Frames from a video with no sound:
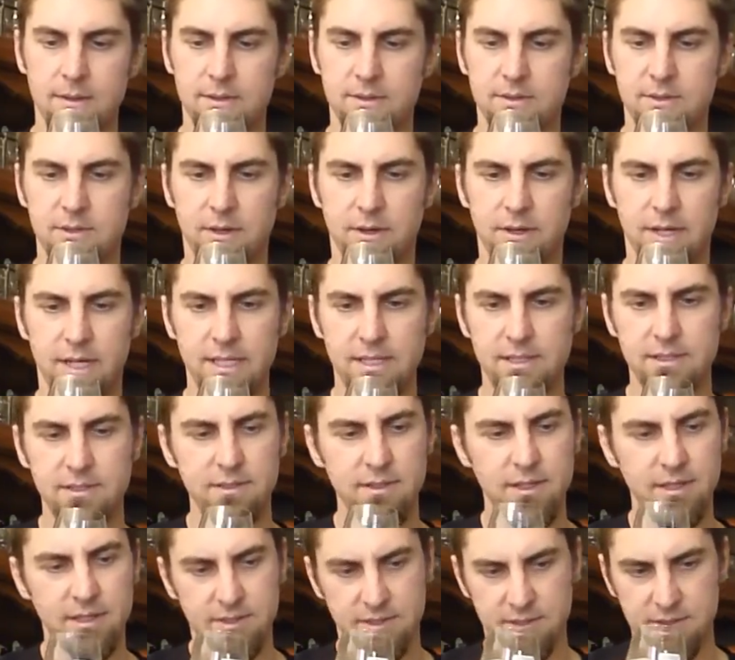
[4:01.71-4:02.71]
So
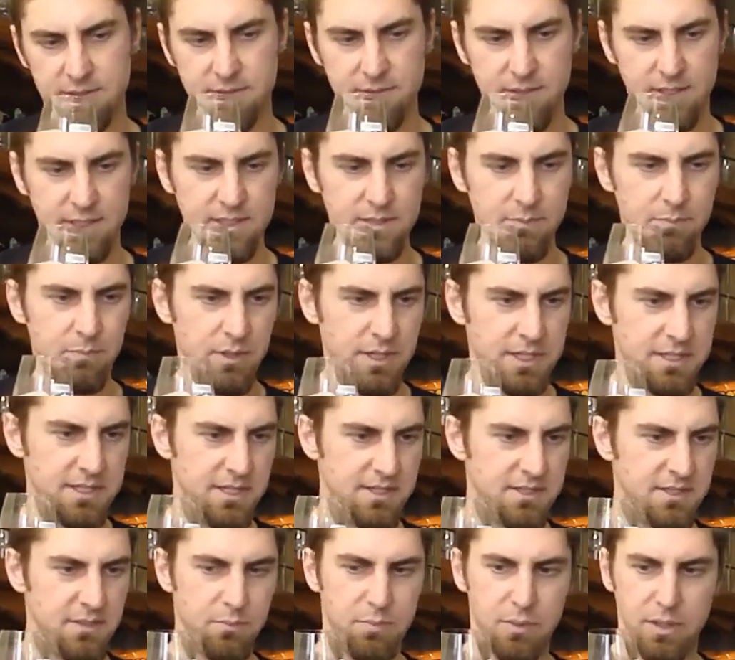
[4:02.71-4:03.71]
it's it's it's a pretty
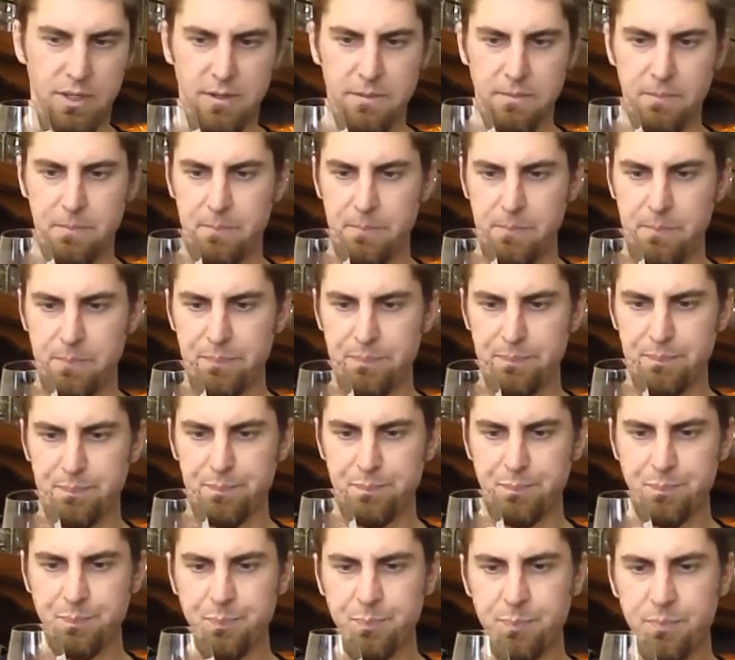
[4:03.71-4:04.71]
decent beer.
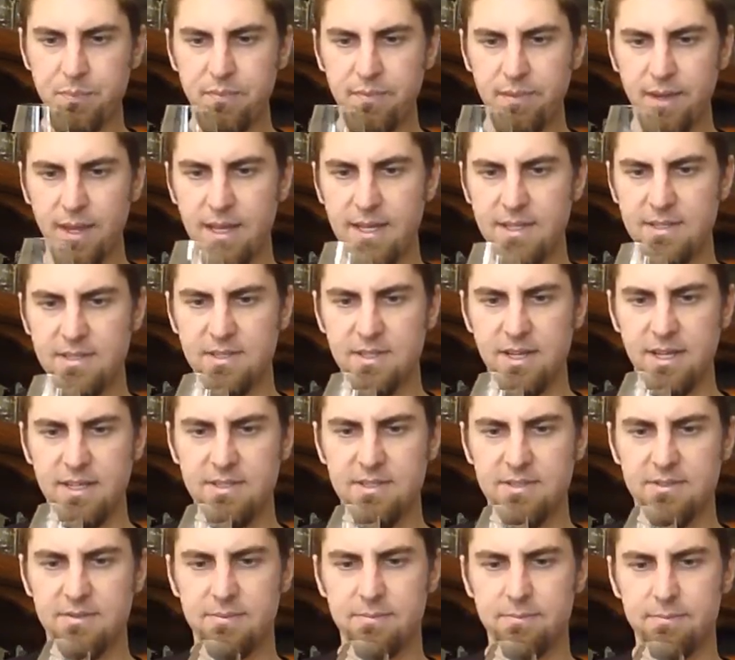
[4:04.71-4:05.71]
It's
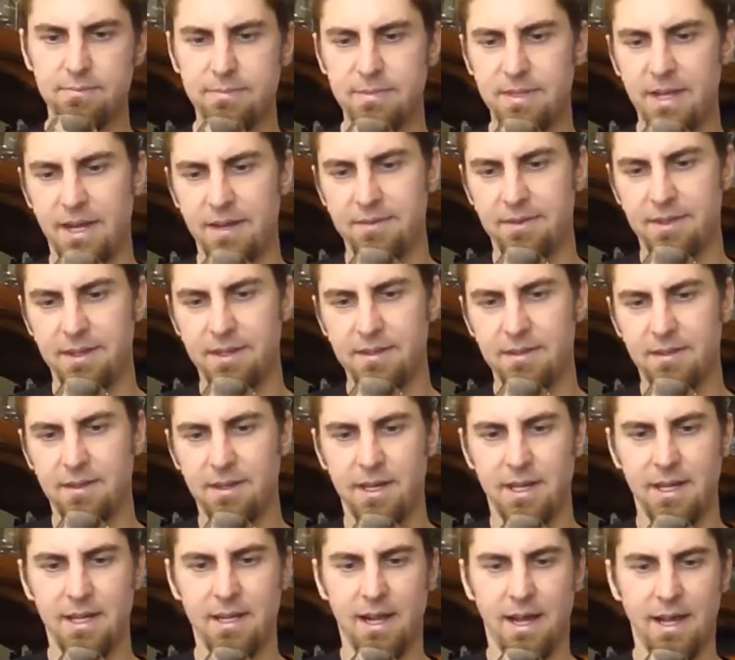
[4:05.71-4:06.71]
it's nothing
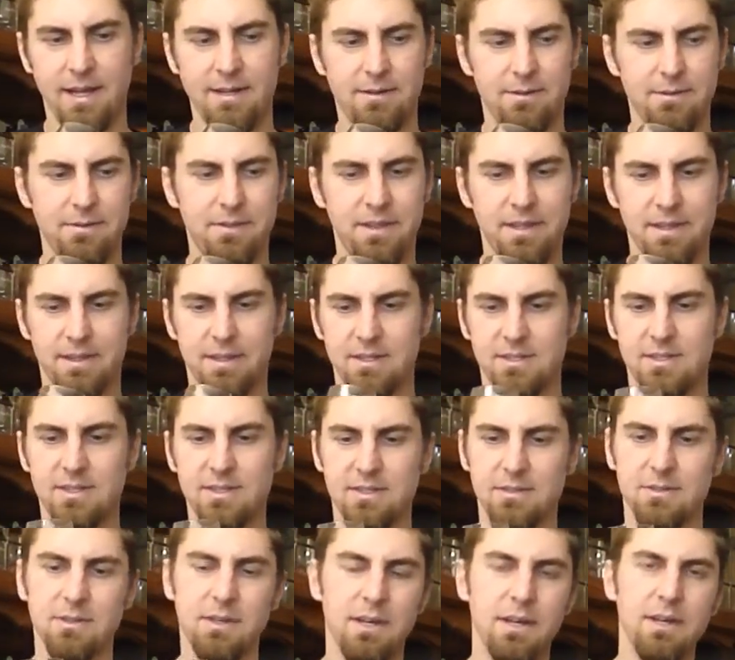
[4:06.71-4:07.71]
that I don't think this
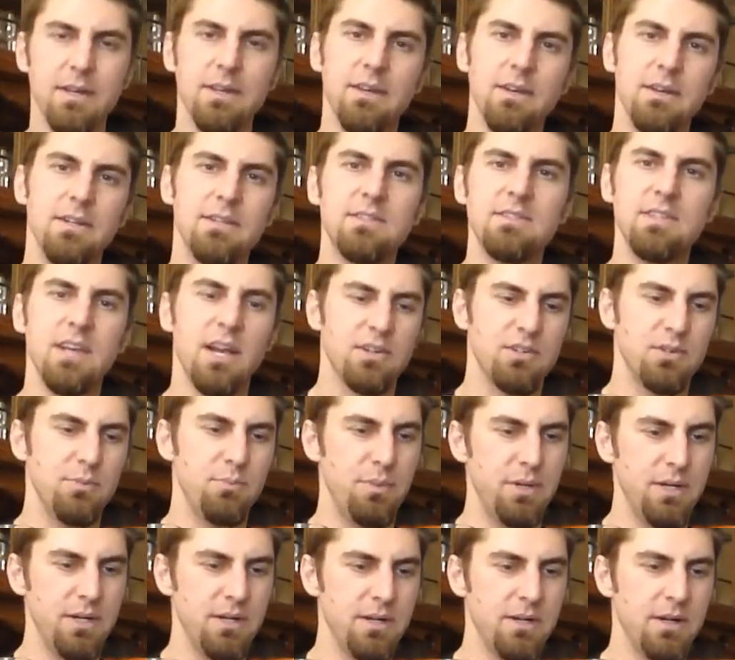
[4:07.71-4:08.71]
is a good session
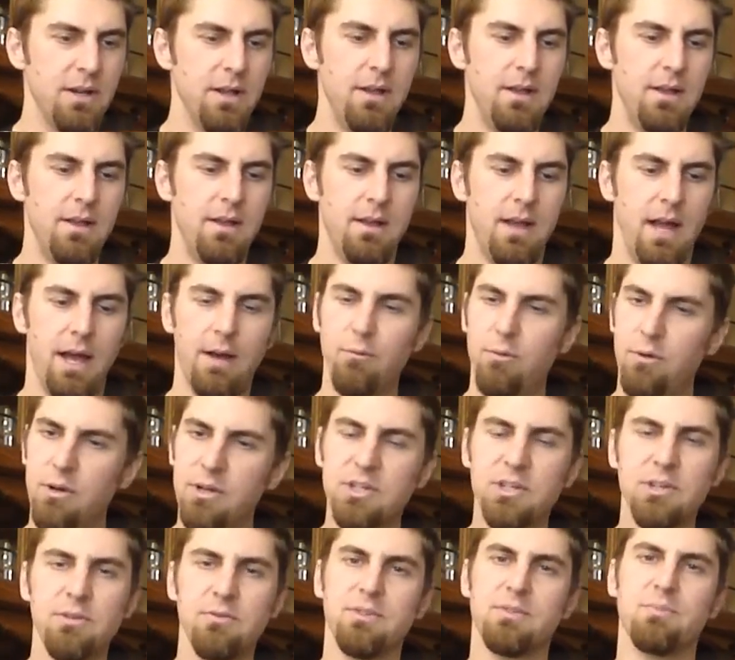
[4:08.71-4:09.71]
beer. I
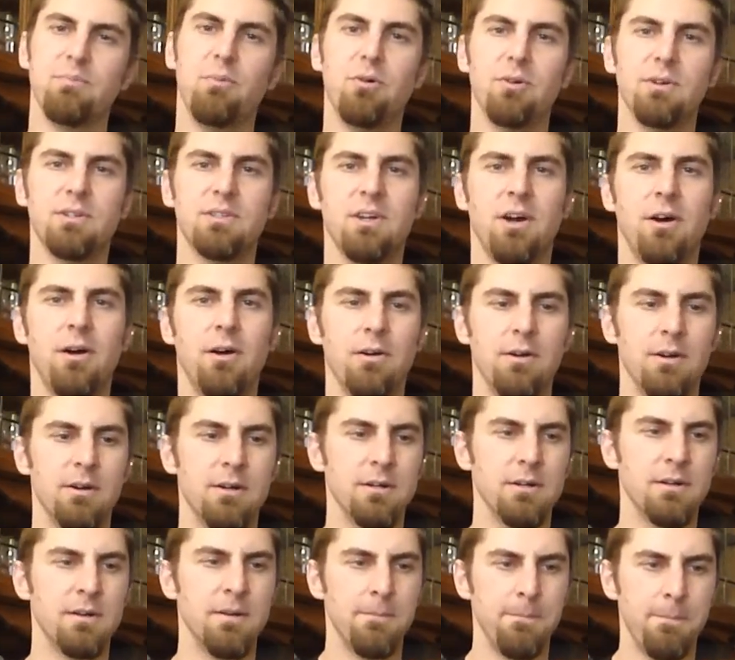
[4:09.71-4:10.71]
wish it was more
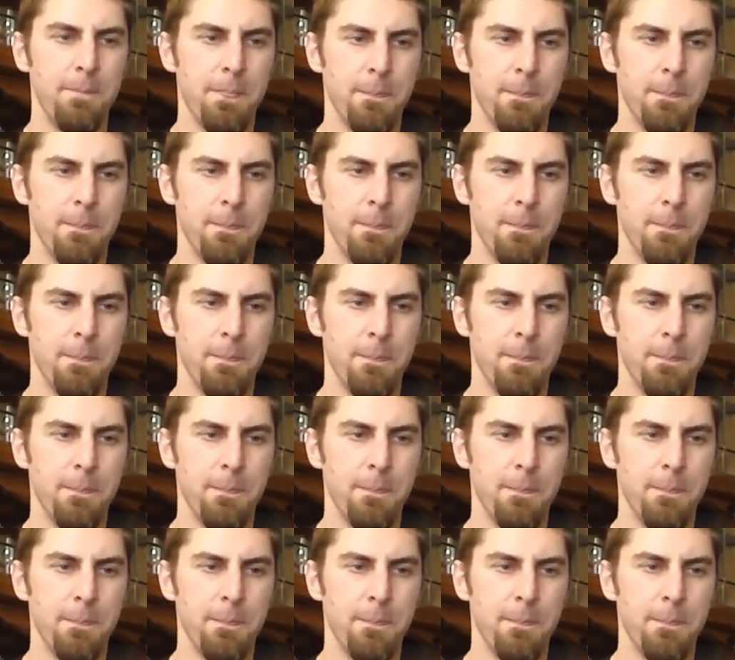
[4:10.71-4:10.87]
tart.